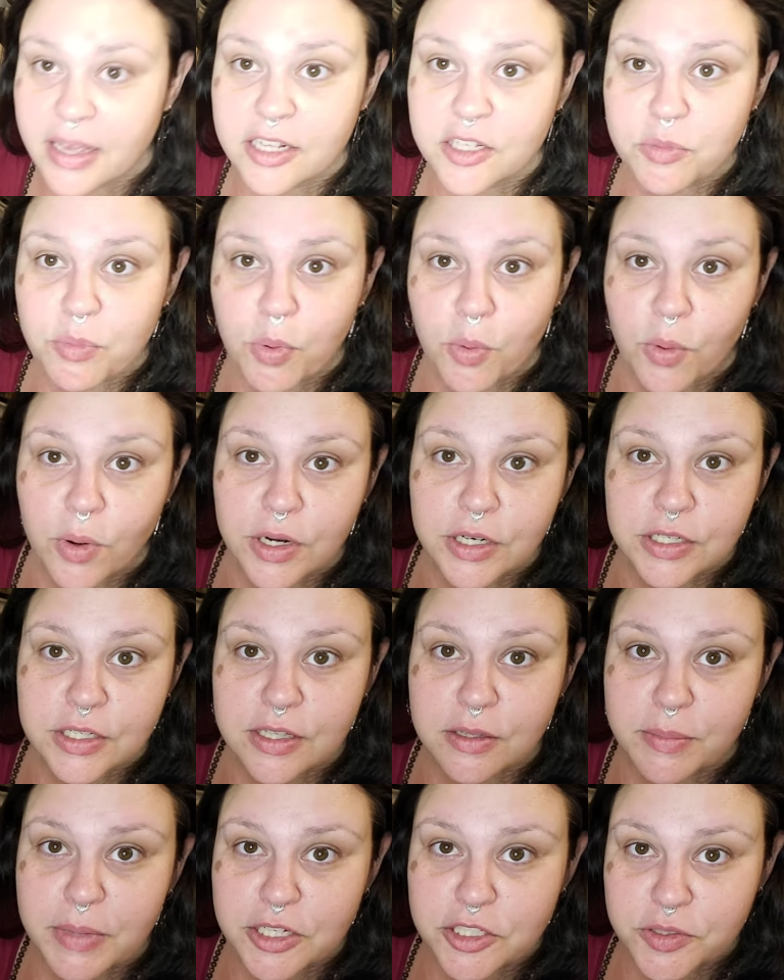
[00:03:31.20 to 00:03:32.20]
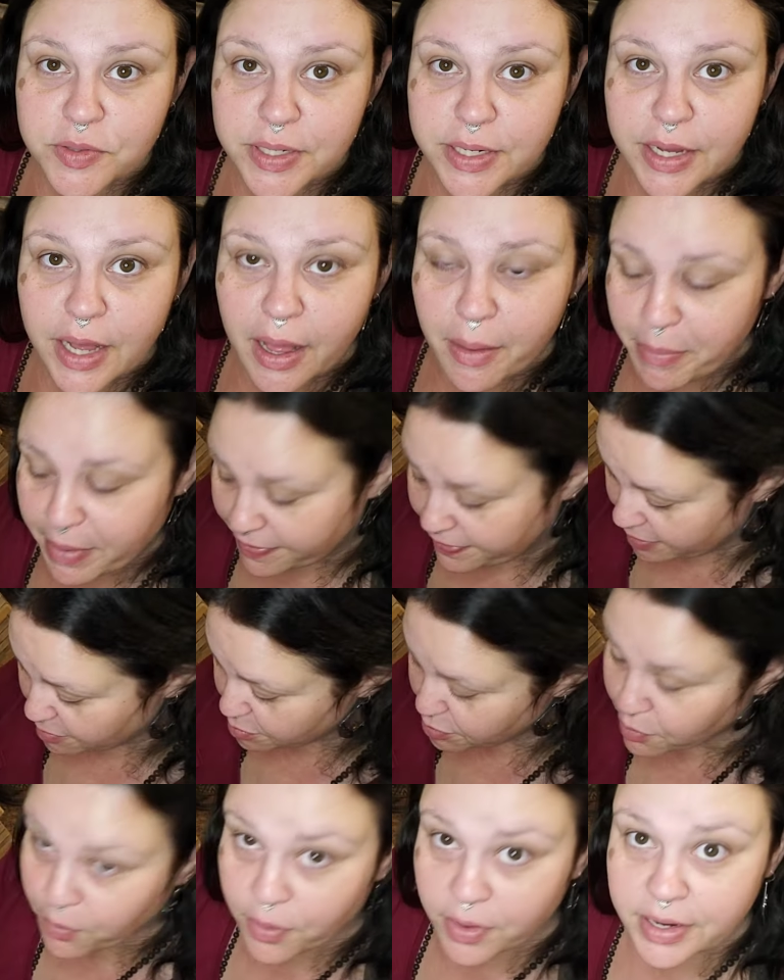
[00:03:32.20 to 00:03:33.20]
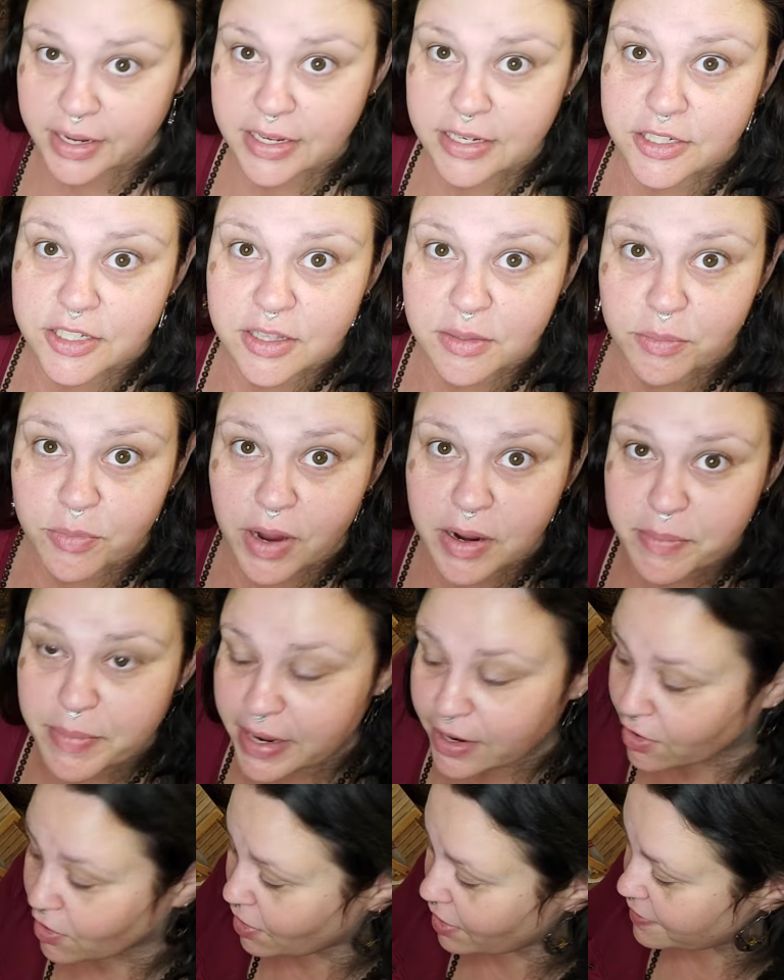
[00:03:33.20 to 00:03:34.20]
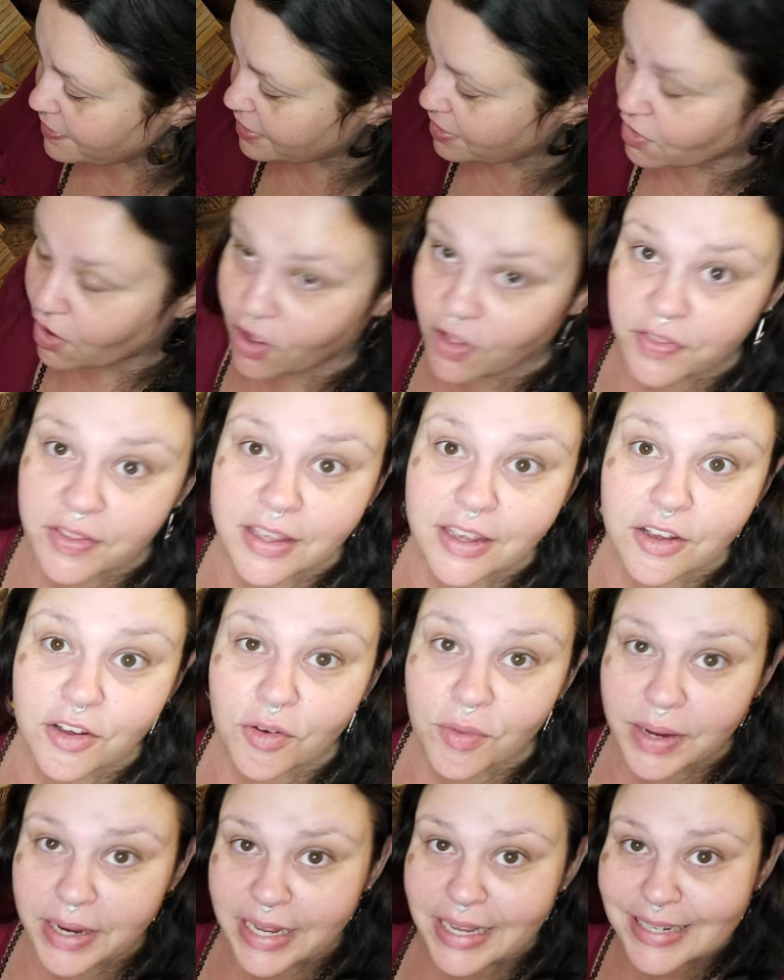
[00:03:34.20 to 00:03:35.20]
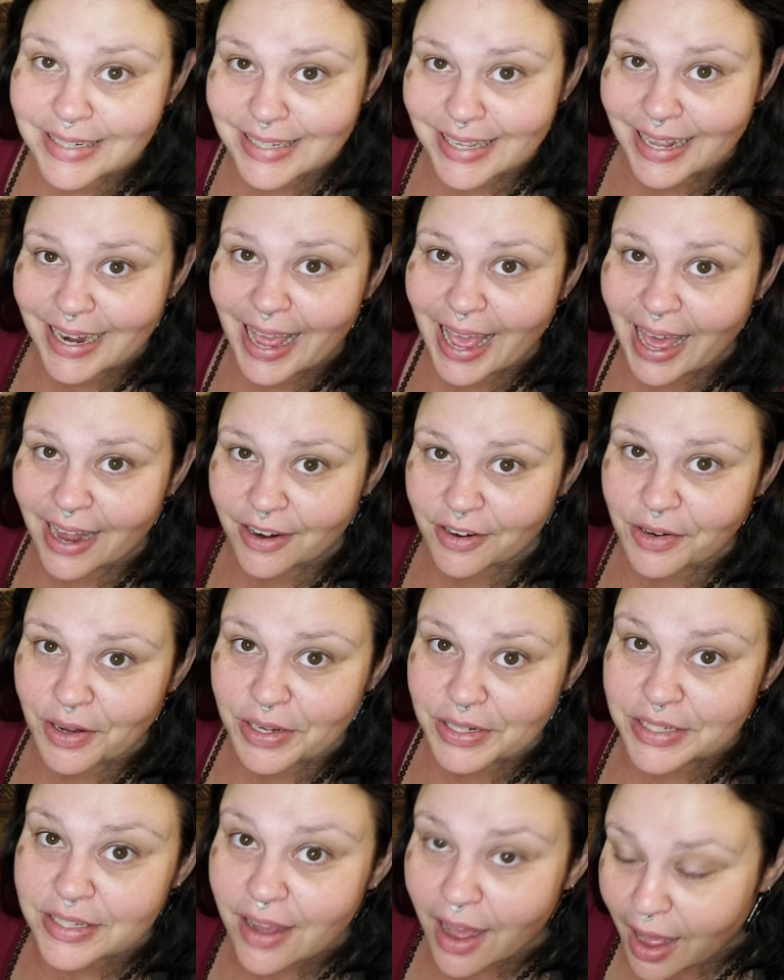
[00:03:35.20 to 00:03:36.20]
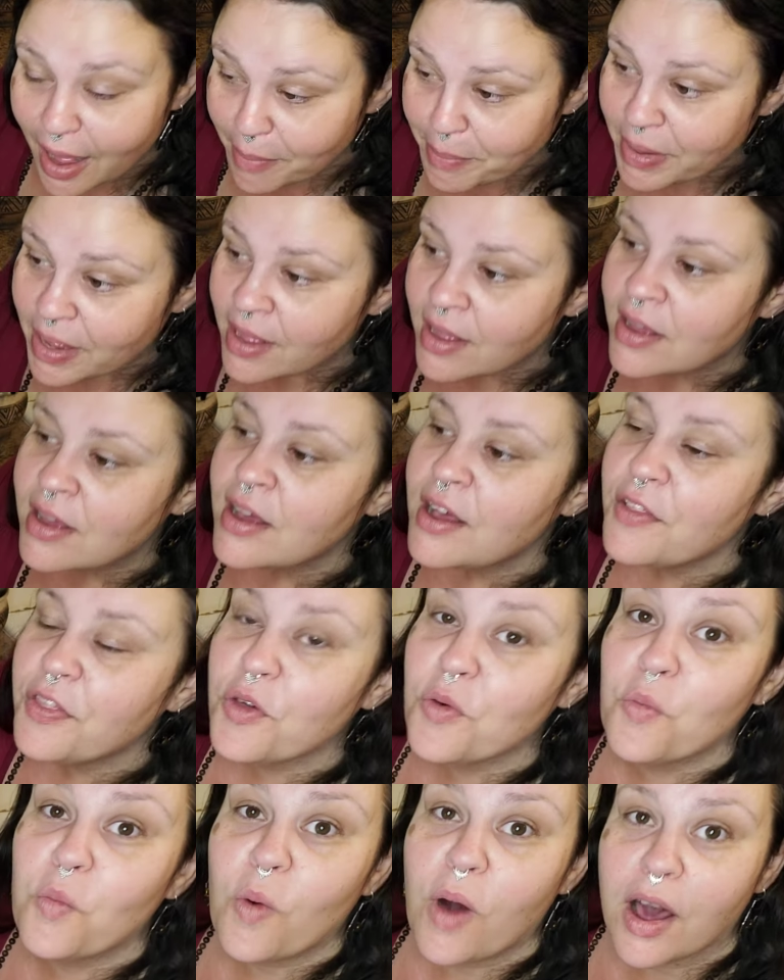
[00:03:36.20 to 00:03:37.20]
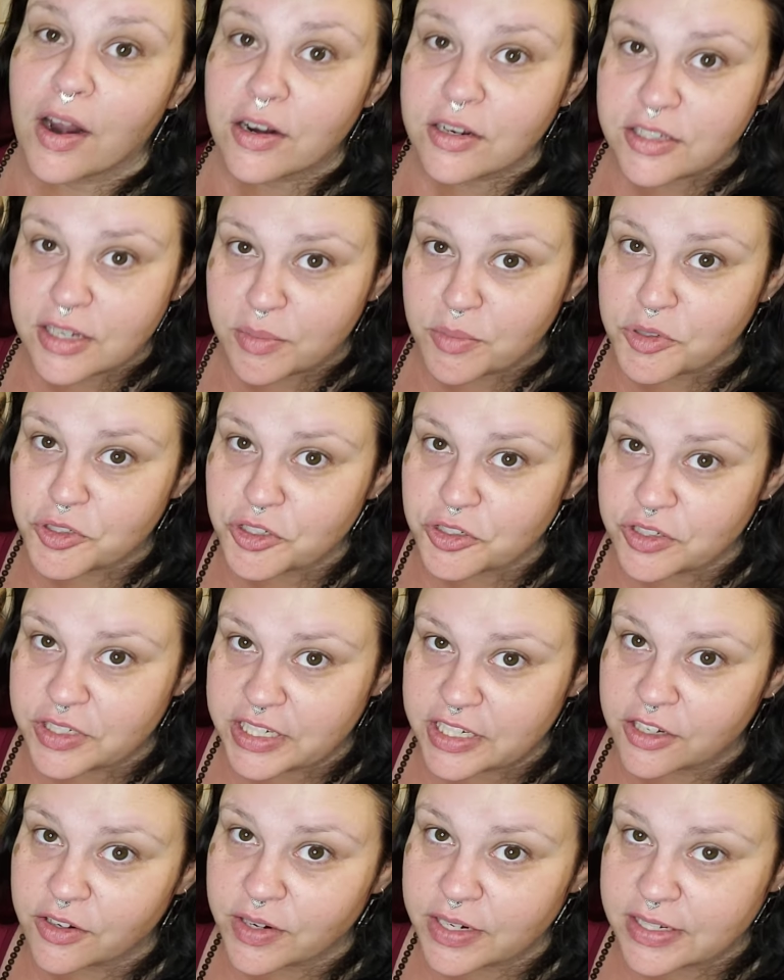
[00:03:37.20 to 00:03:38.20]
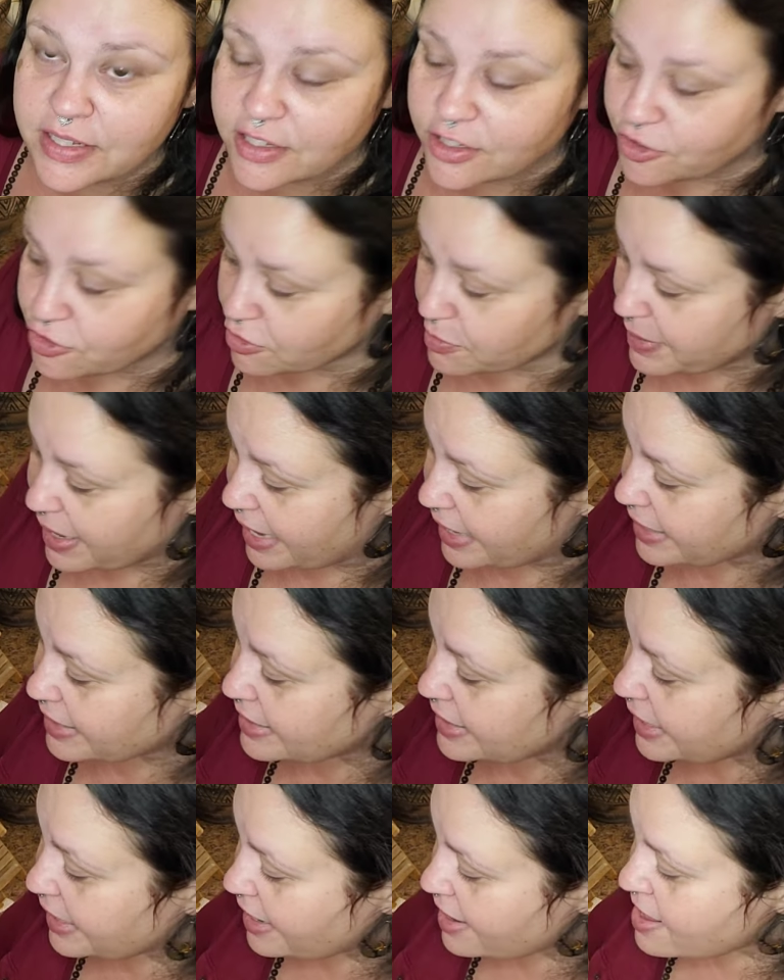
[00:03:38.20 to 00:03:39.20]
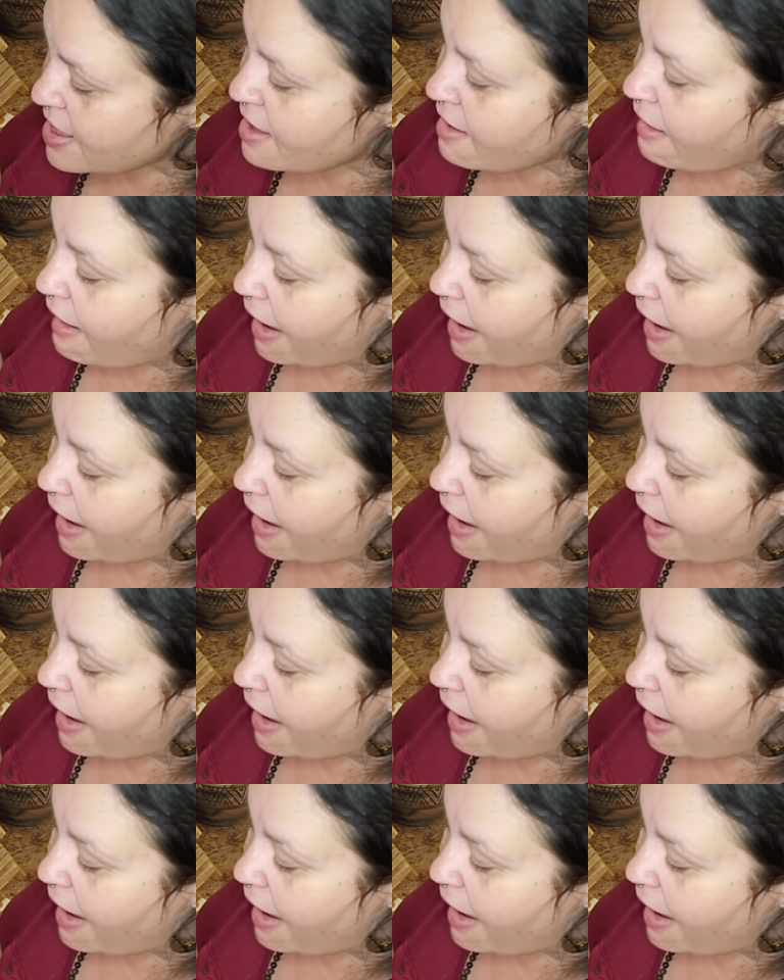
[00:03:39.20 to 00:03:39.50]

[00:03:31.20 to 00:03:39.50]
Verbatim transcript: it gets poured into the measuring cup and then poured into the bread maker and then all the ingredients get added on top, the water temperature decreases dramatically.